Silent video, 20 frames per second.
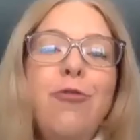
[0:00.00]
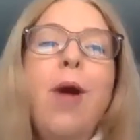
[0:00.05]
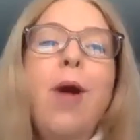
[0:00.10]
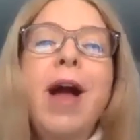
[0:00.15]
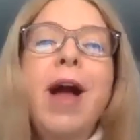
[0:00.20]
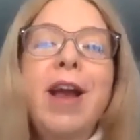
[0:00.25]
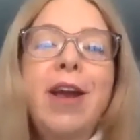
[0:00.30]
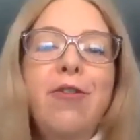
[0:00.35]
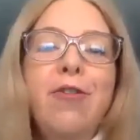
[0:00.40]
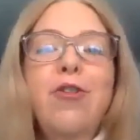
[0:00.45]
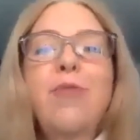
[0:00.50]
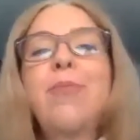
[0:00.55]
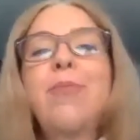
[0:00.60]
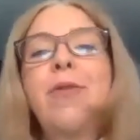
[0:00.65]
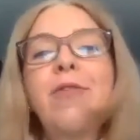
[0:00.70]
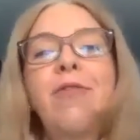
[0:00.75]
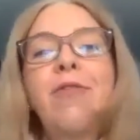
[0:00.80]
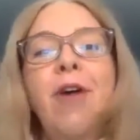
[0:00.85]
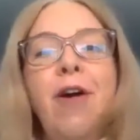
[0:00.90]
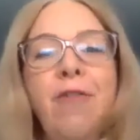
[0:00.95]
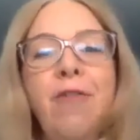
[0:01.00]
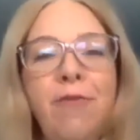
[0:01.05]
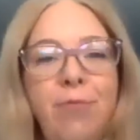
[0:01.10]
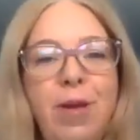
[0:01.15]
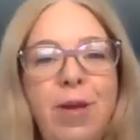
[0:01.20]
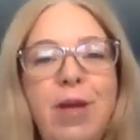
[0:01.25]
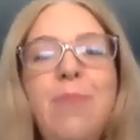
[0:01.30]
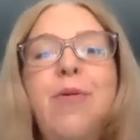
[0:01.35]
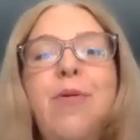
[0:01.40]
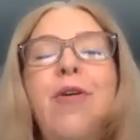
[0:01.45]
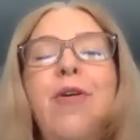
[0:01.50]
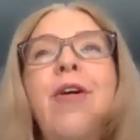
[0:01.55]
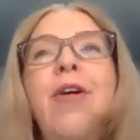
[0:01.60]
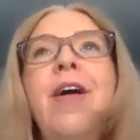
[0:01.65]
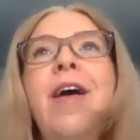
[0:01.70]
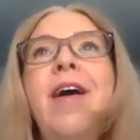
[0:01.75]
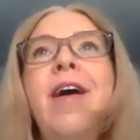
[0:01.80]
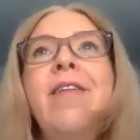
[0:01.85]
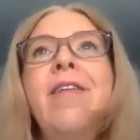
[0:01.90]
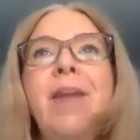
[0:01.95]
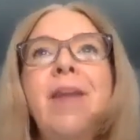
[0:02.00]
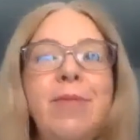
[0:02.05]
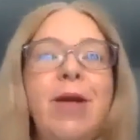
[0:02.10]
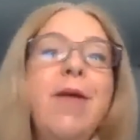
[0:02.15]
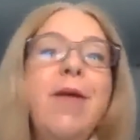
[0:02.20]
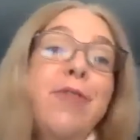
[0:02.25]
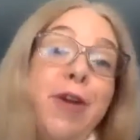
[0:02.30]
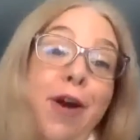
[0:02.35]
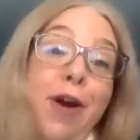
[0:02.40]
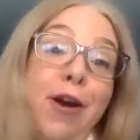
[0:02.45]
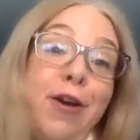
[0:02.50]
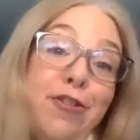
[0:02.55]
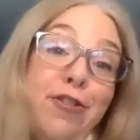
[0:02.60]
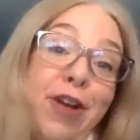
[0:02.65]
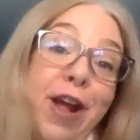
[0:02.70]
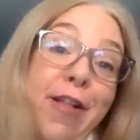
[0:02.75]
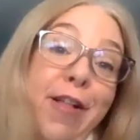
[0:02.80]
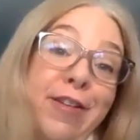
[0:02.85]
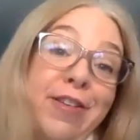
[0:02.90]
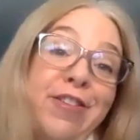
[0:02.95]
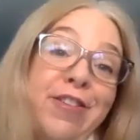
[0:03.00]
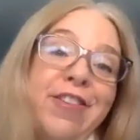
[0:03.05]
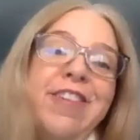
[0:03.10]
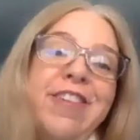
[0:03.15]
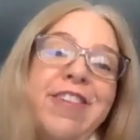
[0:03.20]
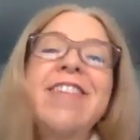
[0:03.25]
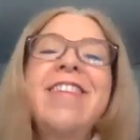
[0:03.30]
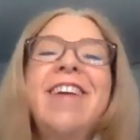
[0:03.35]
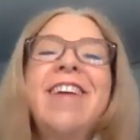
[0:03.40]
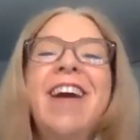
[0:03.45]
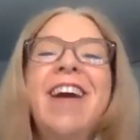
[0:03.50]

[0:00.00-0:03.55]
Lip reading: wide group of people, sometimes there are challenges.